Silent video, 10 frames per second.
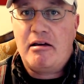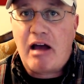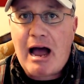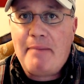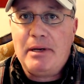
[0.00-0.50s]

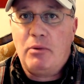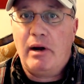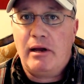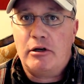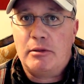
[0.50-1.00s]

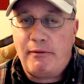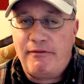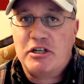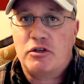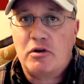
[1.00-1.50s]
copywriters,
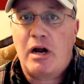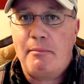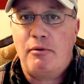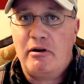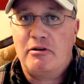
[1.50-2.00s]
professional
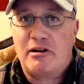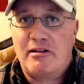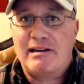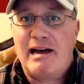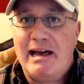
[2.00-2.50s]
copywriters, are
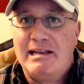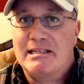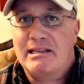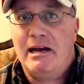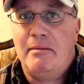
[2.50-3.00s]
the guys
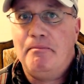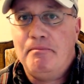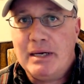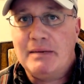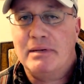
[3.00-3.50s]
that
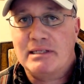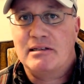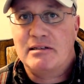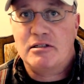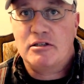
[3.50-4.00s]
big
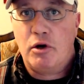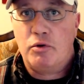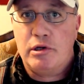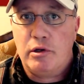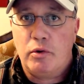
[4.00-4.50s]
businesses go
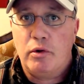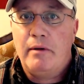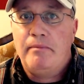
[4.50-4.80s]
to